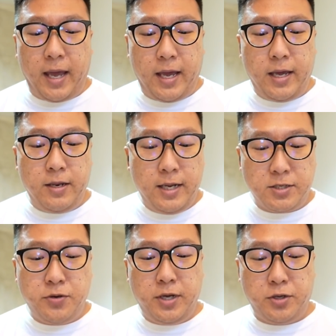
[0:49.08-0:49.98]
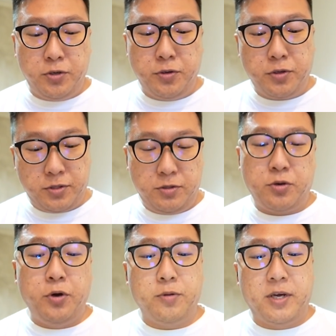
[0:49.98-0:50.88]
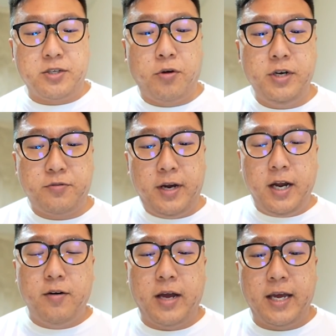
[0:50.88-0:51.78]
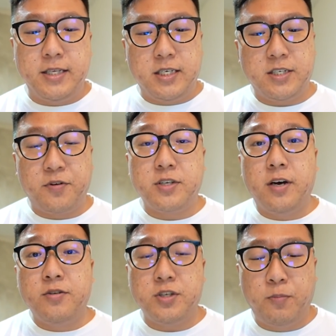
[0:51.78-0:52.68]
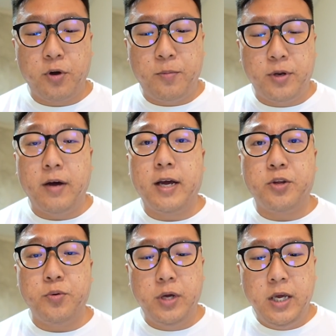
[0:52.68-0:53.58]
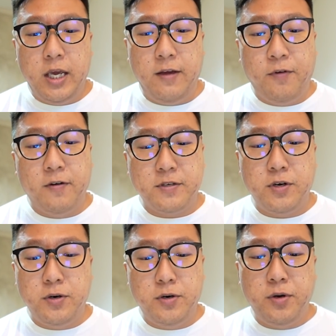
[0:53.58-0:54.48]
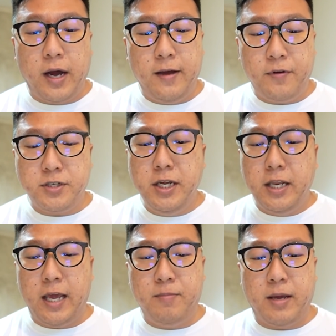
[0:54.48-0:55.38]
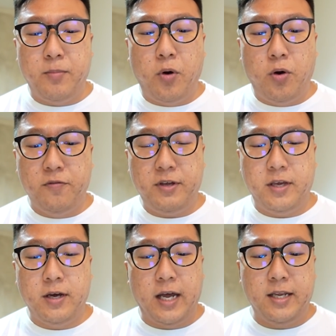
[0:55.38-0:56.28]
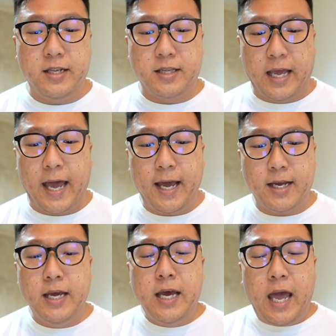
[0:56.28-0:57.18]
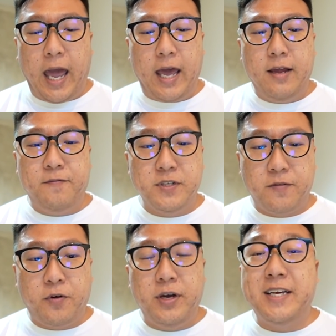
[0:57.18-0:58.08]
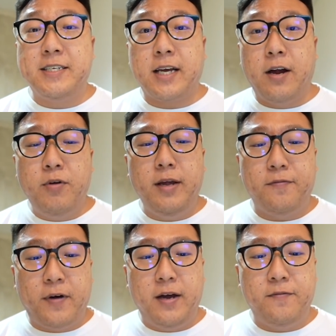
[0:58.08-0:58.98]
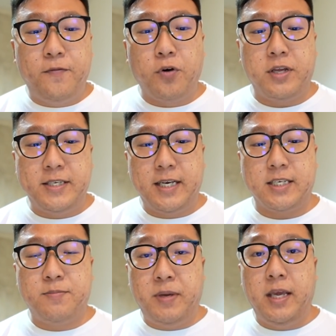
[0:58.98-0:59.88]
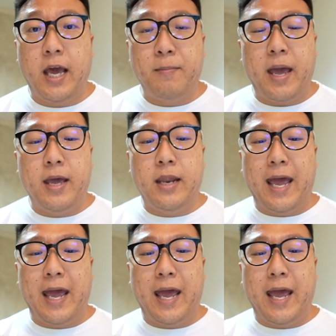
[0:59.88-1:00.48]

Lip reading: and let's go ahead to go into my storage right now and search for some of those Pokemon that I'd like to evolve. So I've actually named them all over here under the tag. And first of all, it is currently 5:46 PM, and